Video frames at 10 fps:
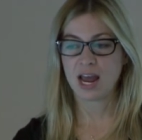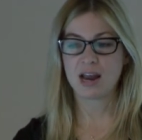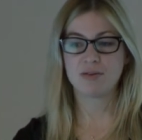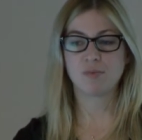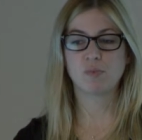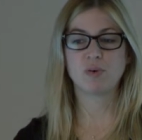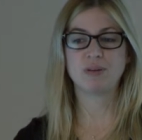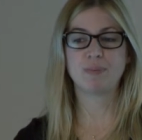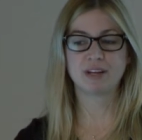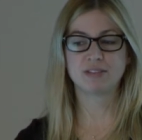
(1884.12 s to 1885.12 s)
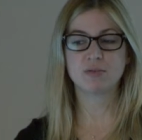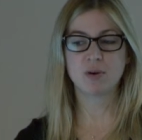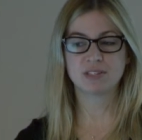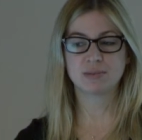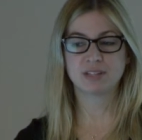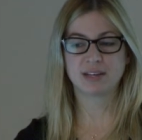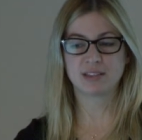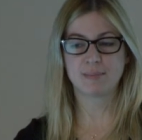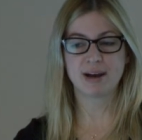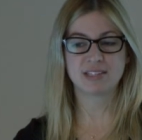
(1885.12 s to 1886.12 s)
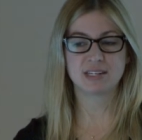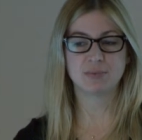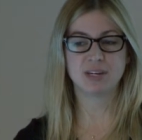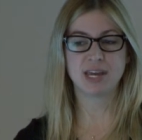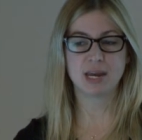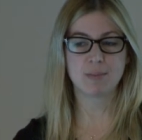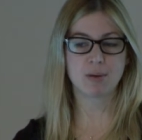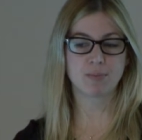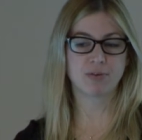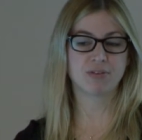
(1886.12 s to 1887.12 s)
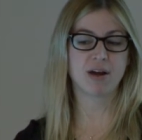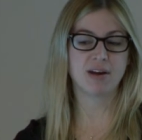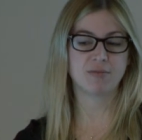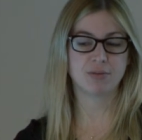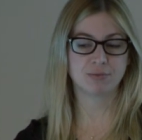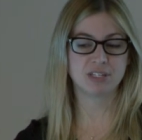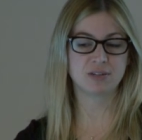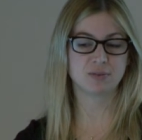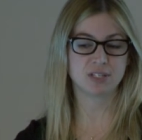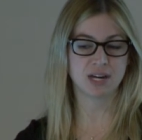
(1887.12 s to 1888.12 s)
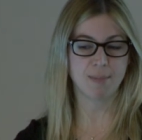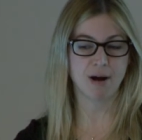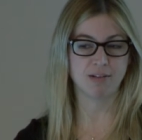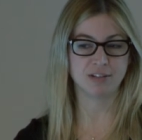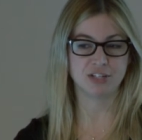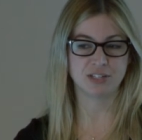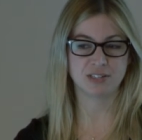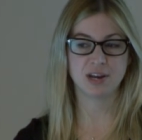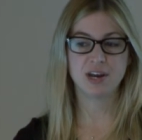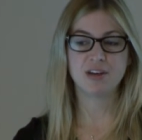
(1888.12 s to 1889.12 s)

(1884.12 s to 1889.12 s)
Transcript: And we picked the ones that we liked the best and we came up with kind of three different typologies.